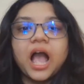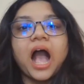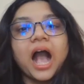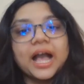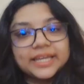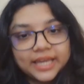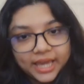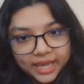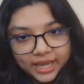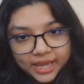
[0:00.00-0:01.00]

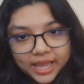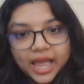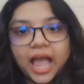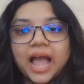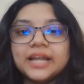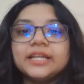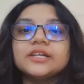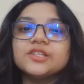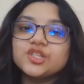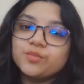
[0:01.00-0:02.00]
IA and
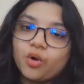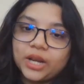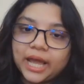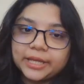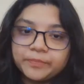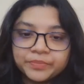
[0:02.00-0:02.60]
small I.